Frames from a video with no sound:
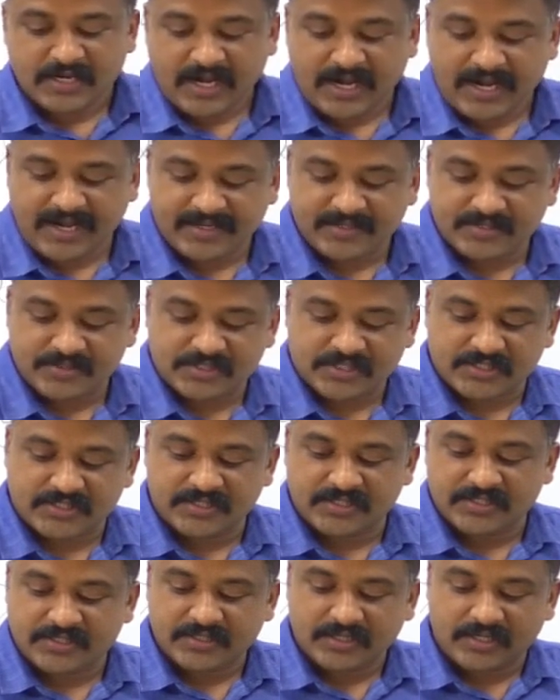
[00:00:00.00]
and
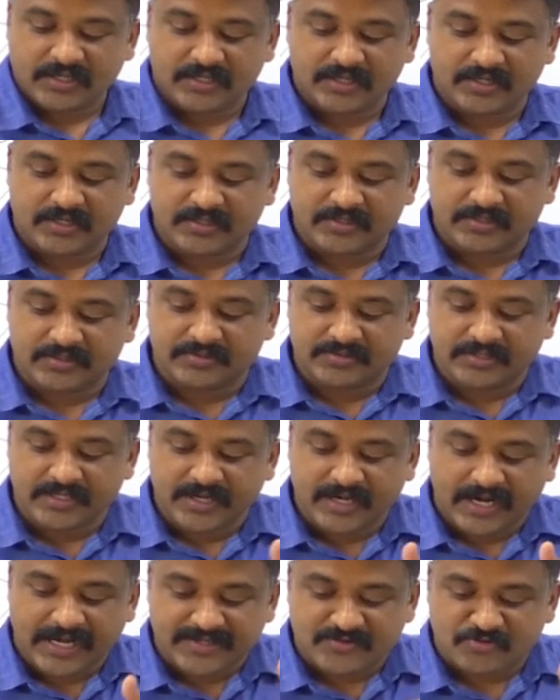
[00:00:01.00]
uh, uh,
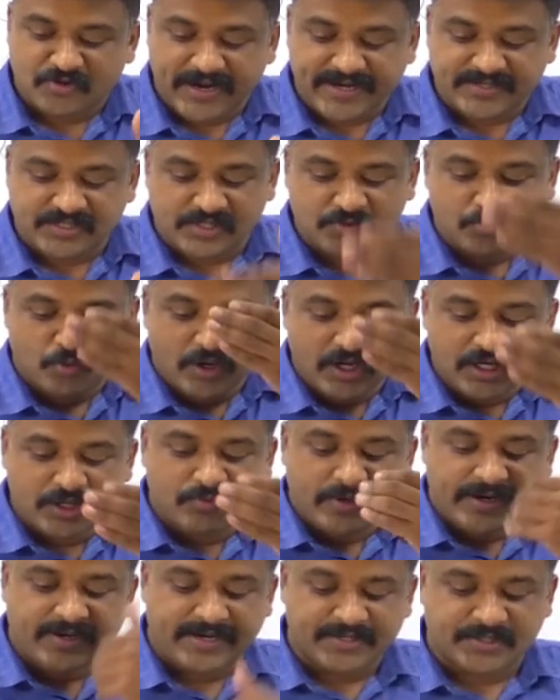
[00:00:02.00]
they attracted
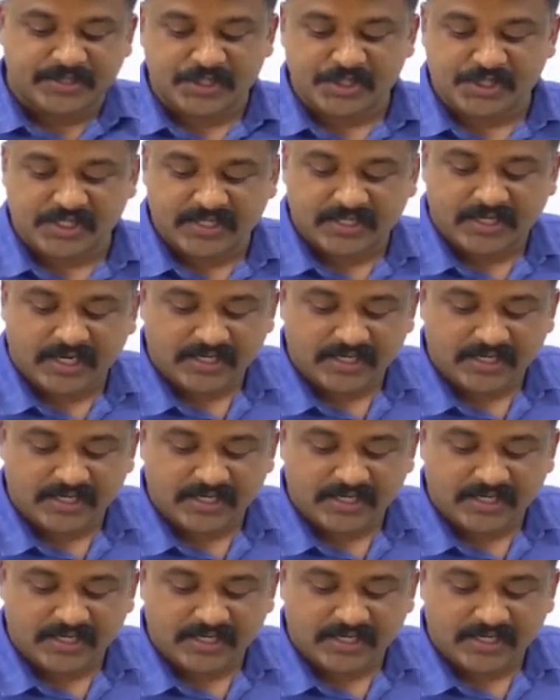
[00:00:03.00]
worldwide attention,